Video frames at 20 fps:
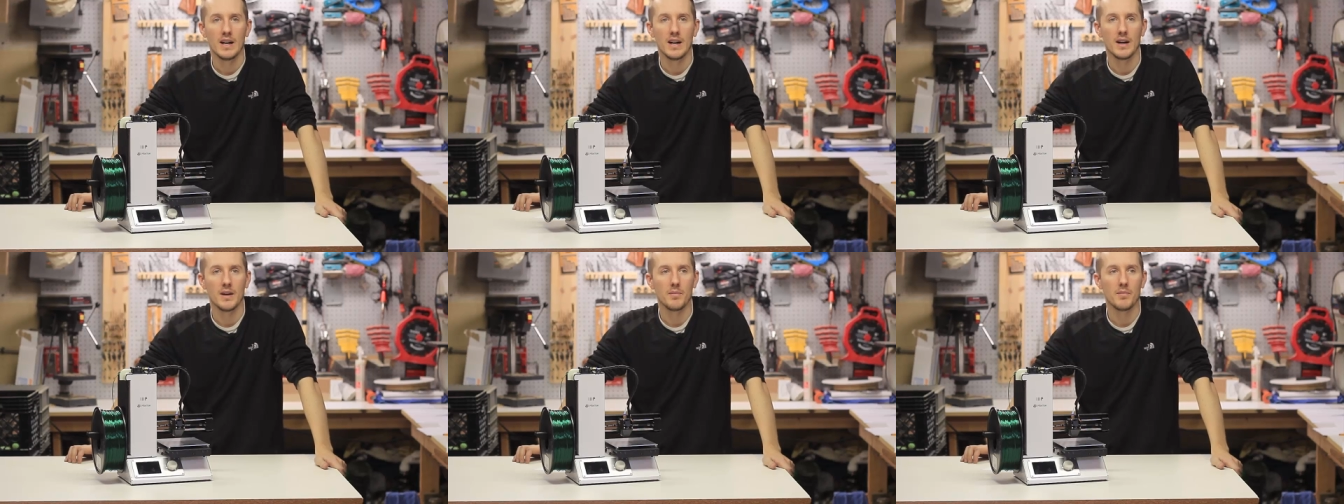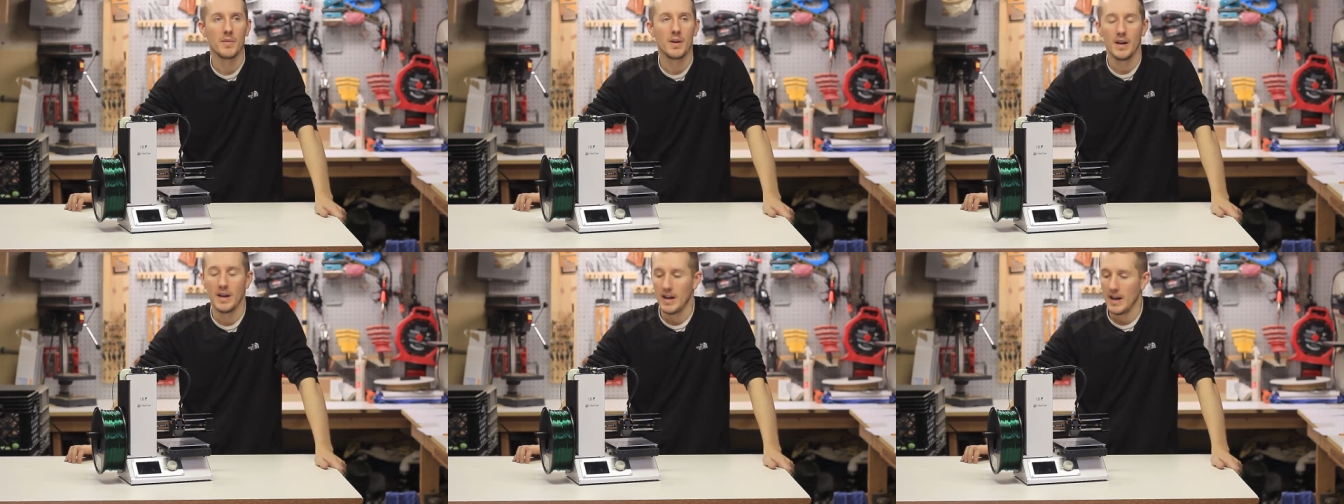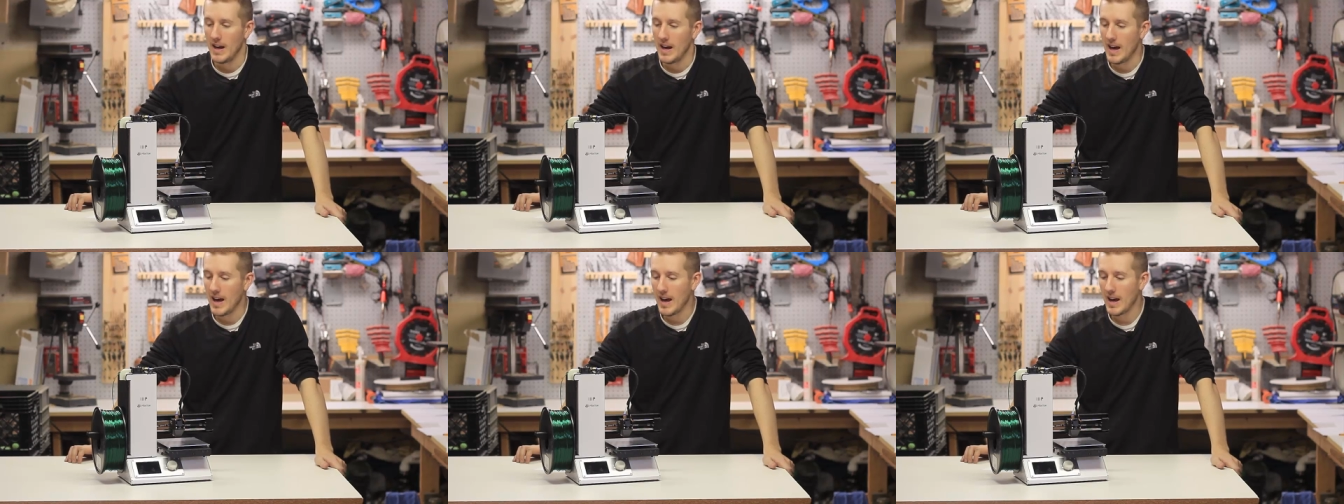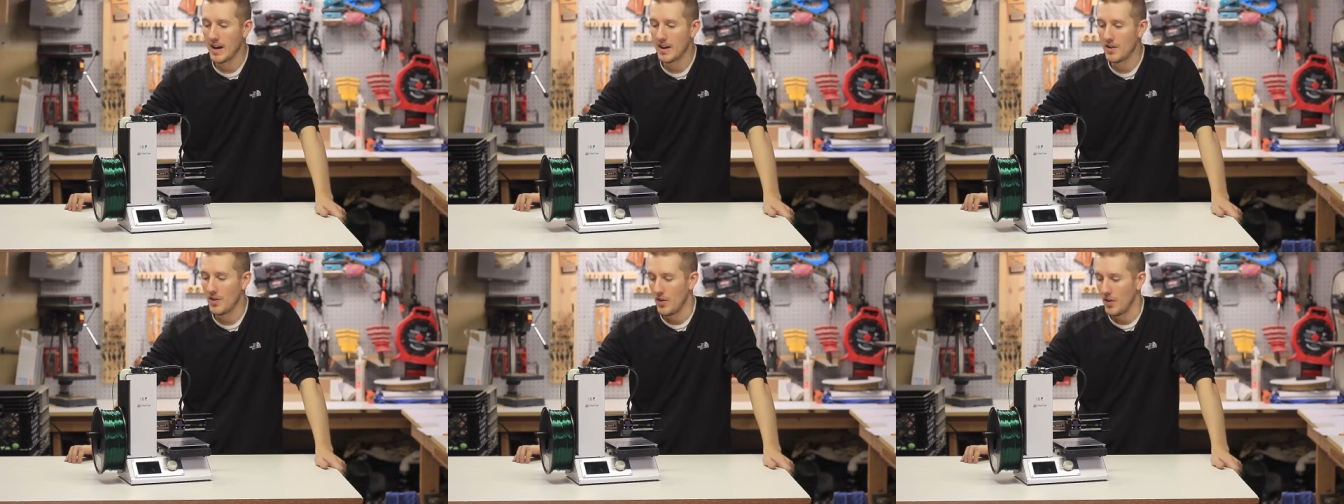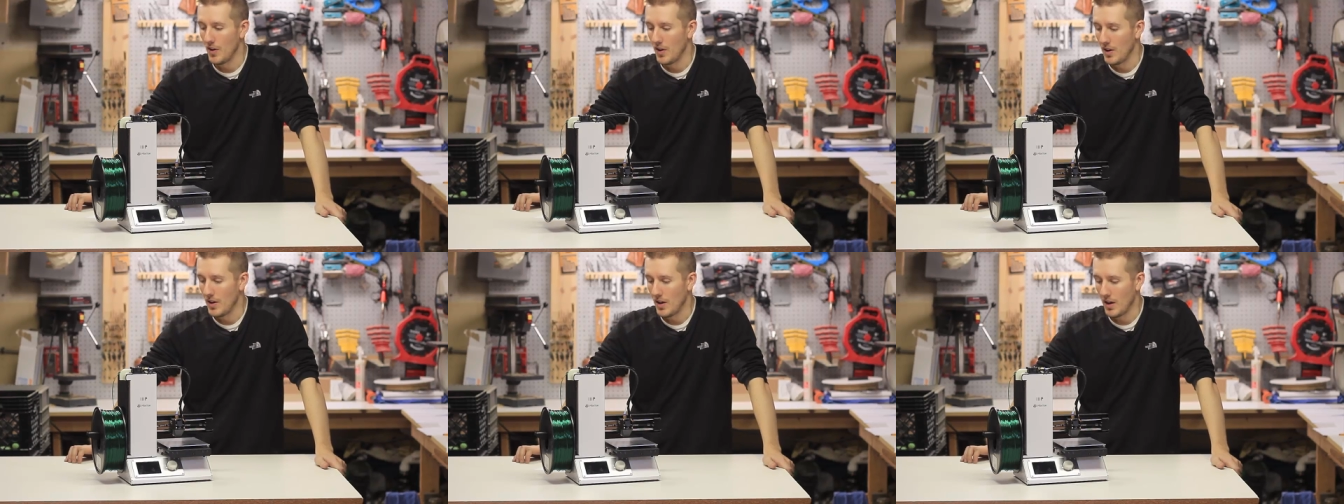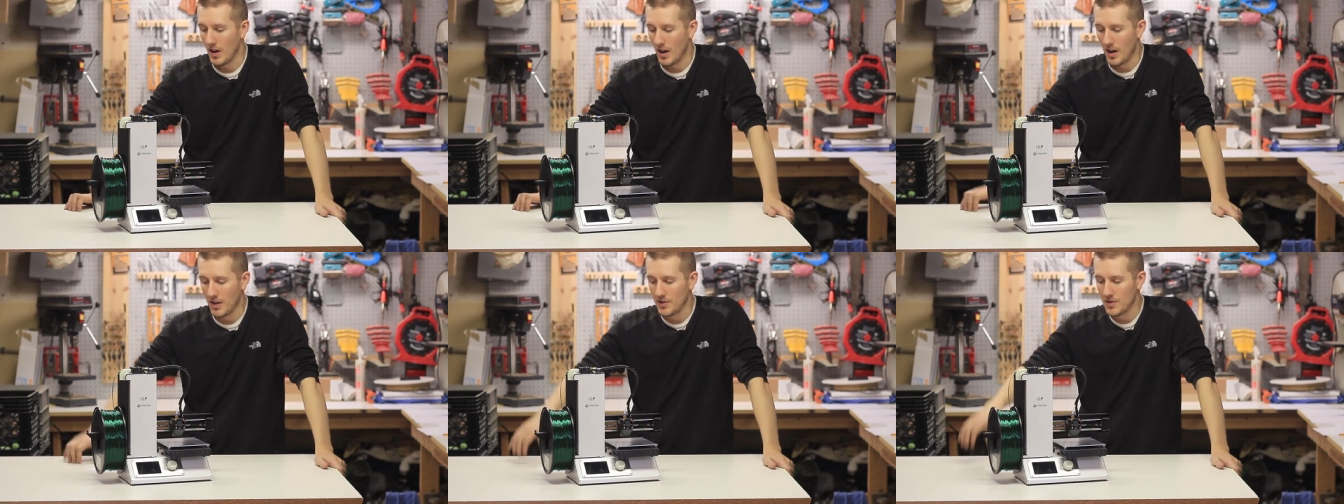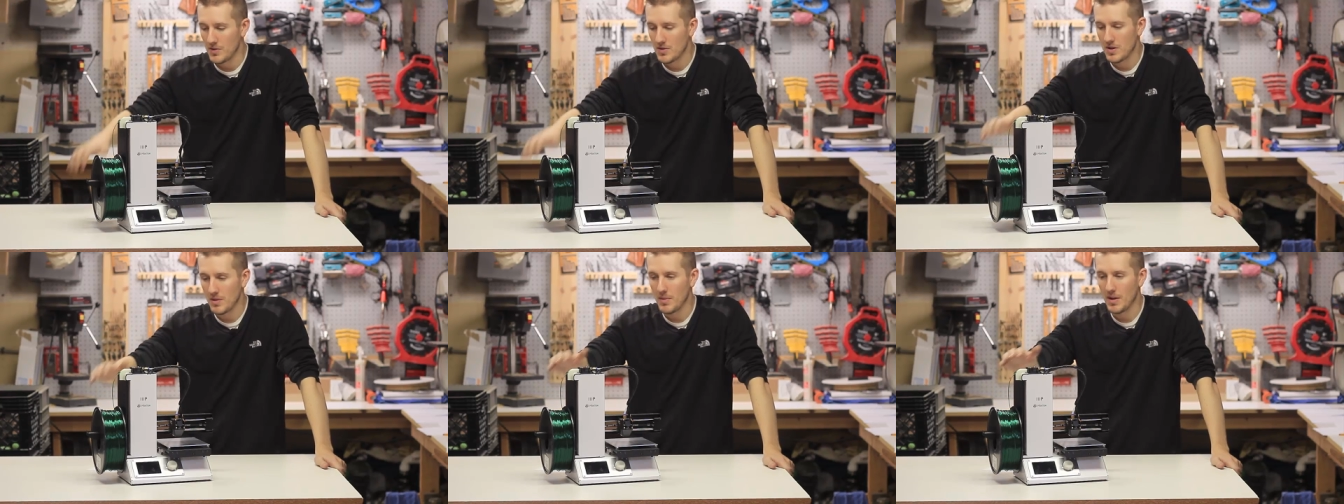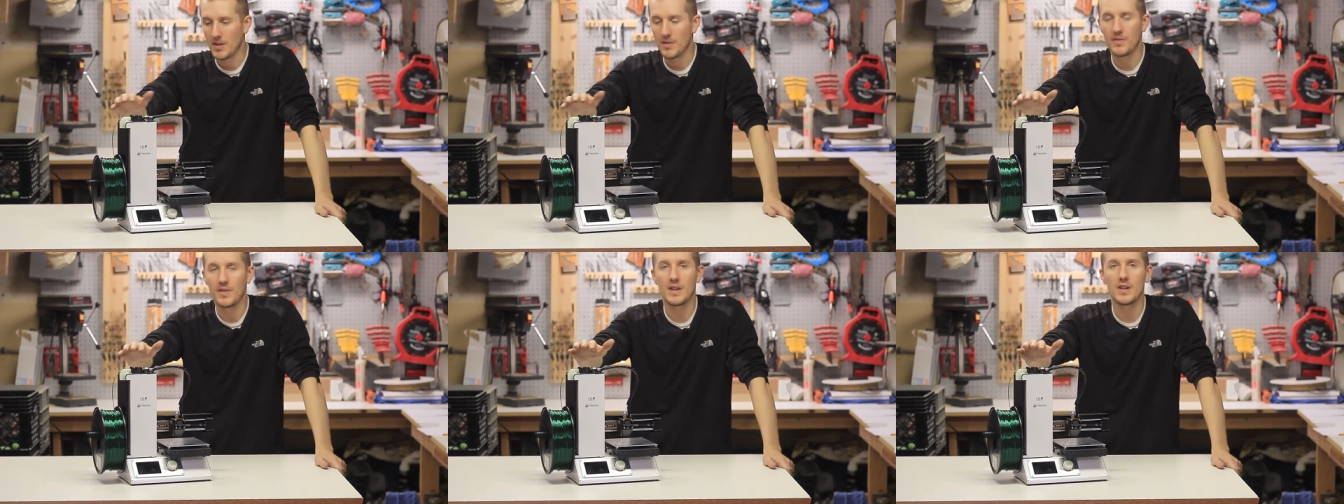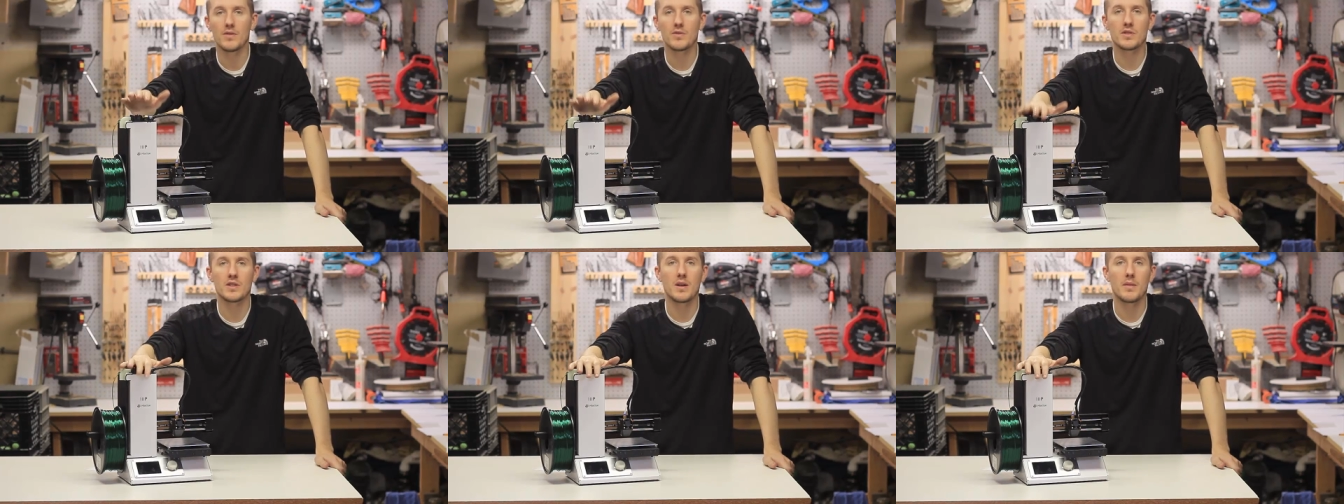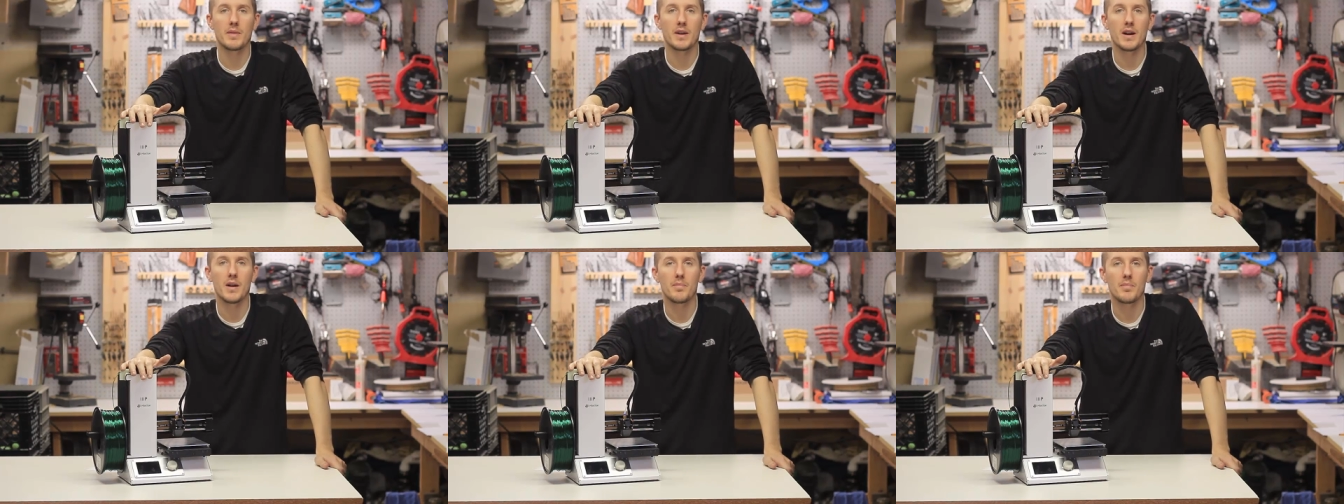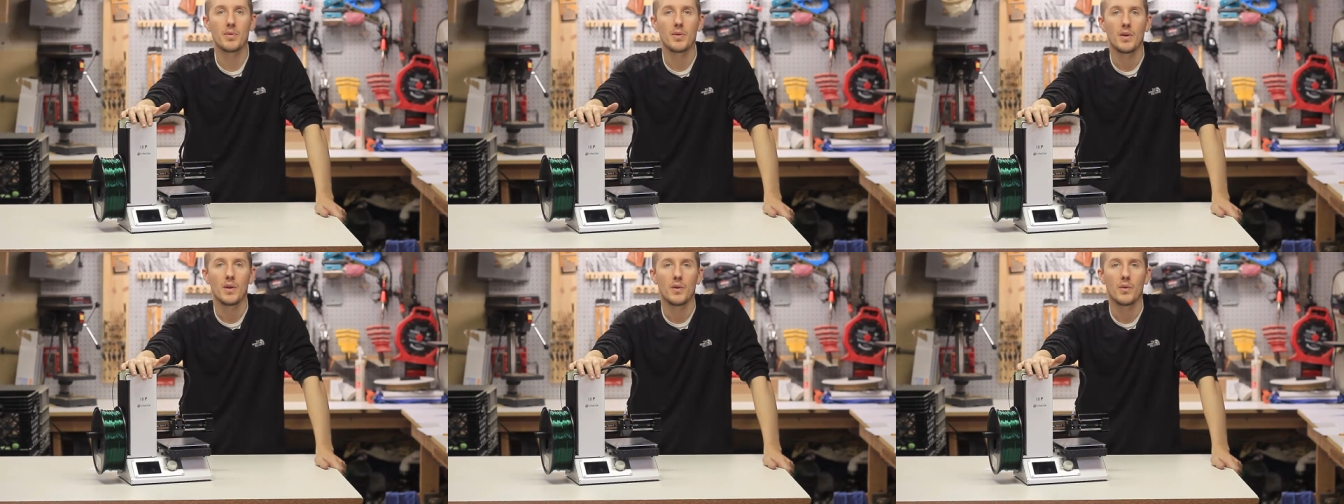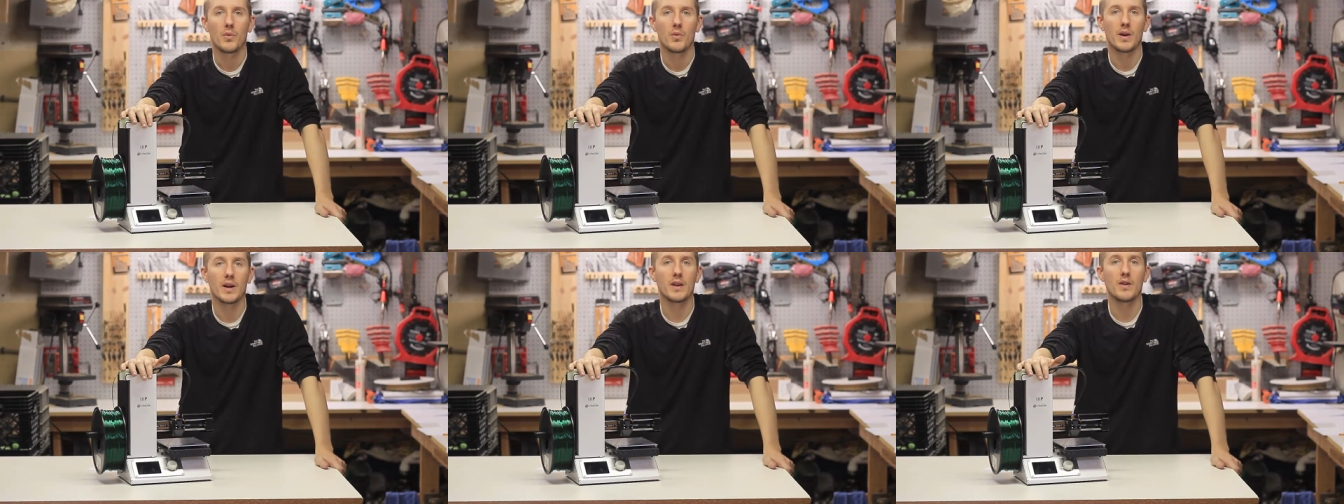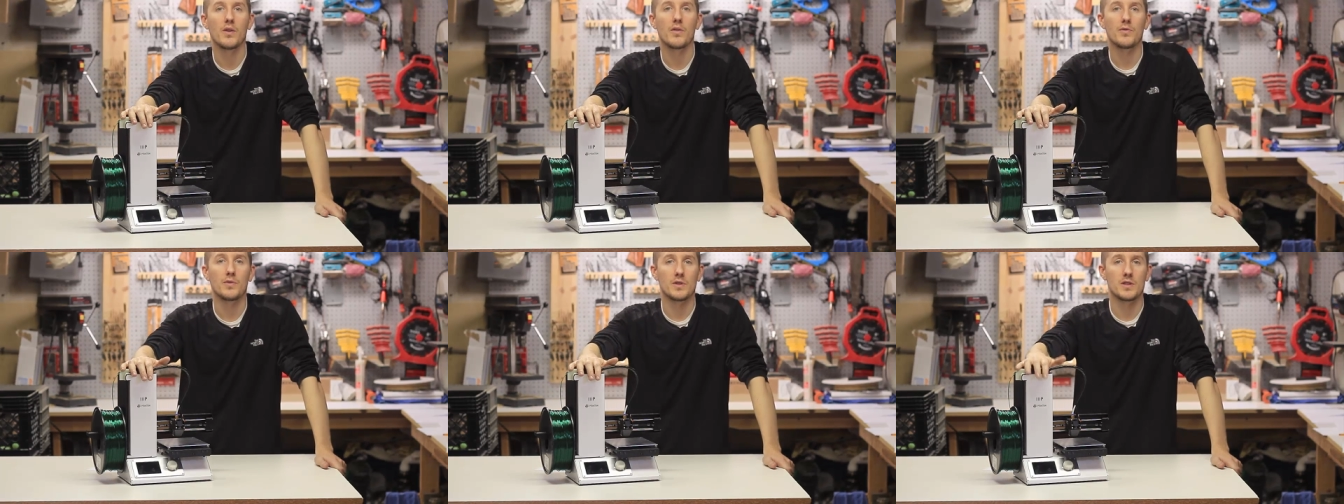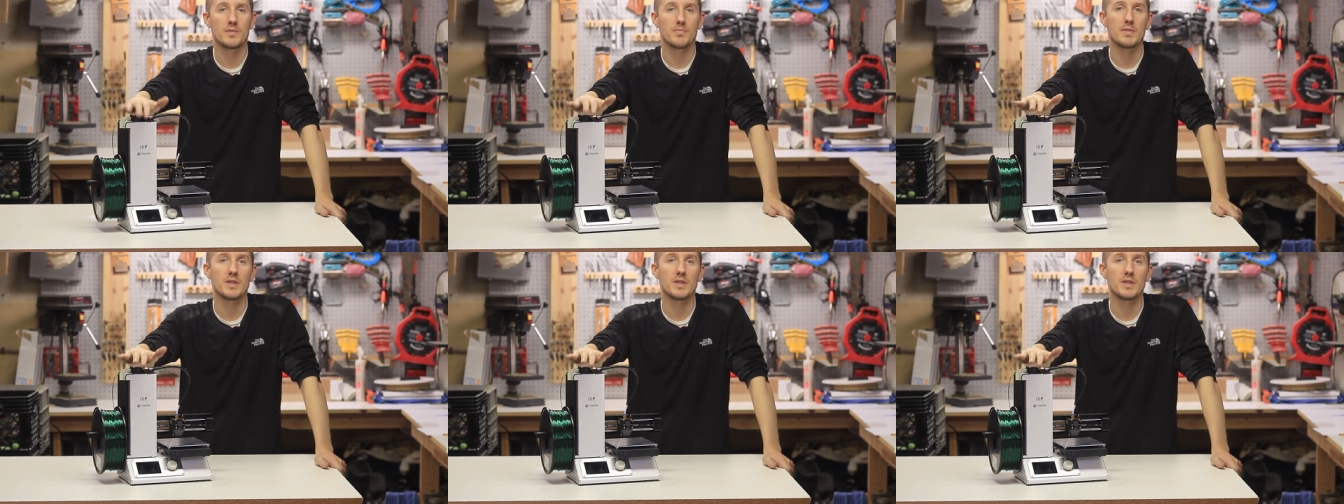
Um, and I'll do some other videos coming up where I go over